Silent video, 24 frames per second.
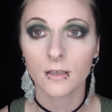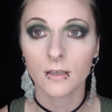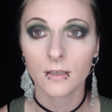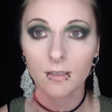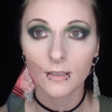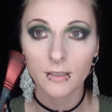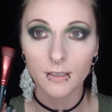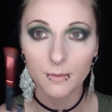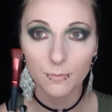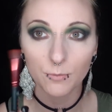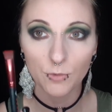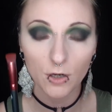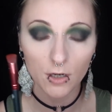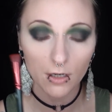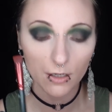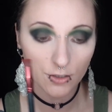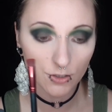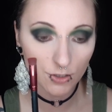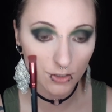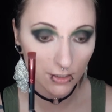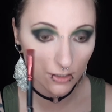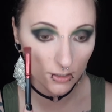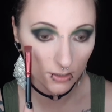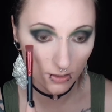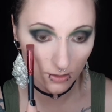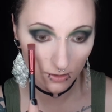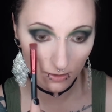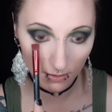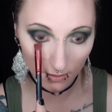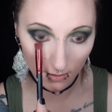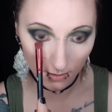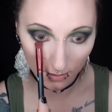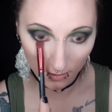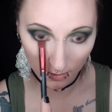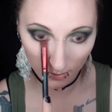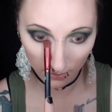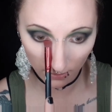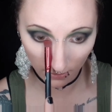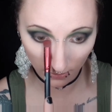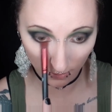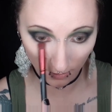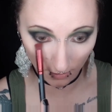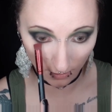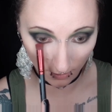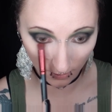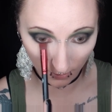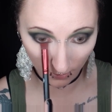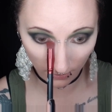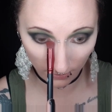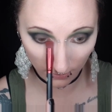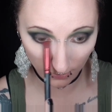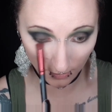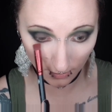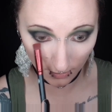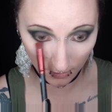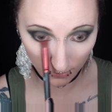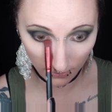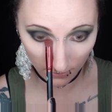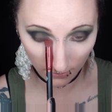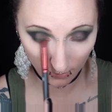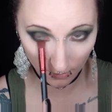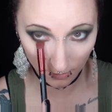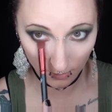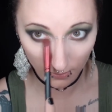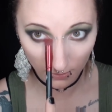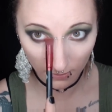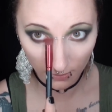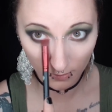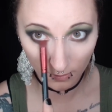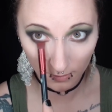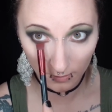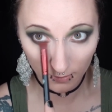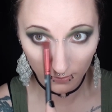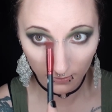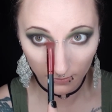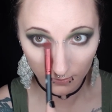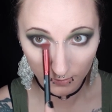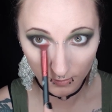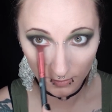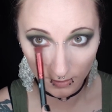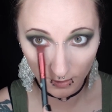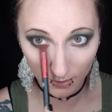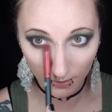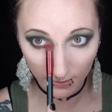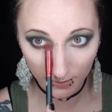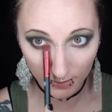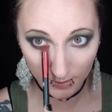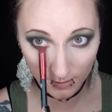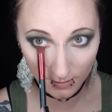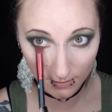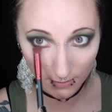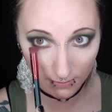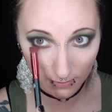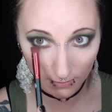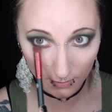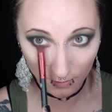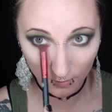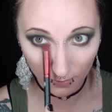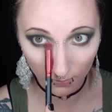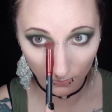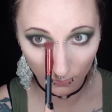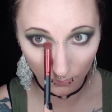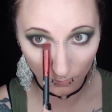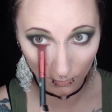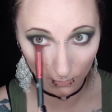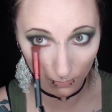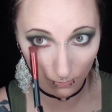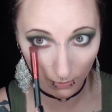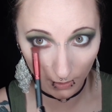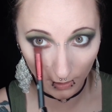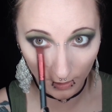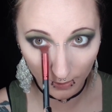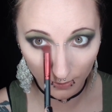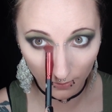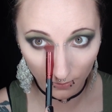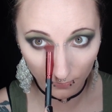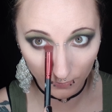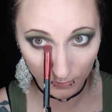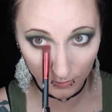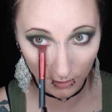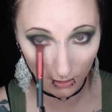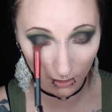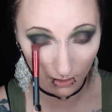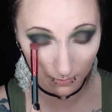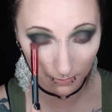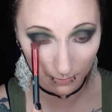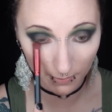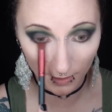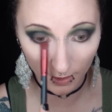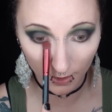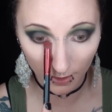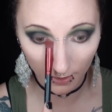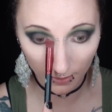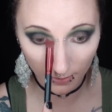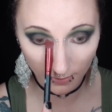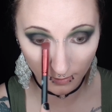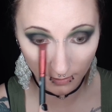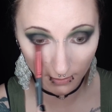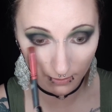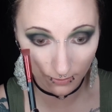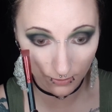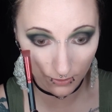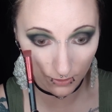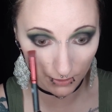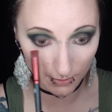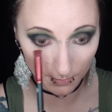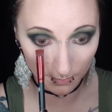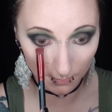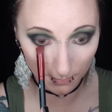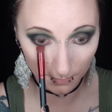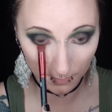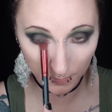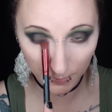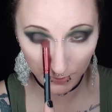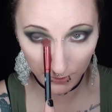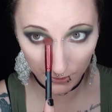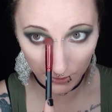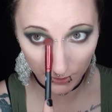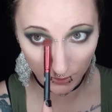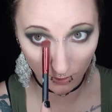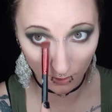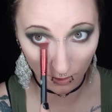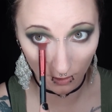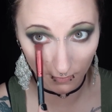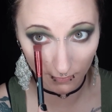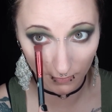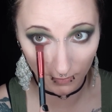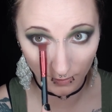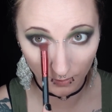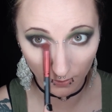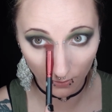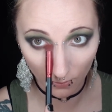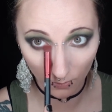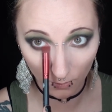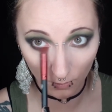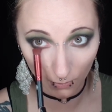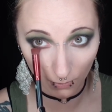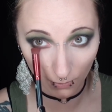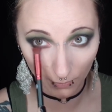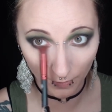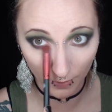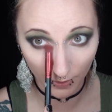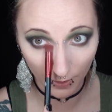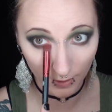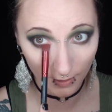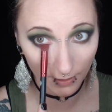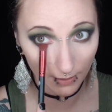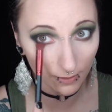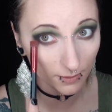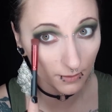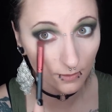Clean brush and just go right over top of that and just soften the whole thing.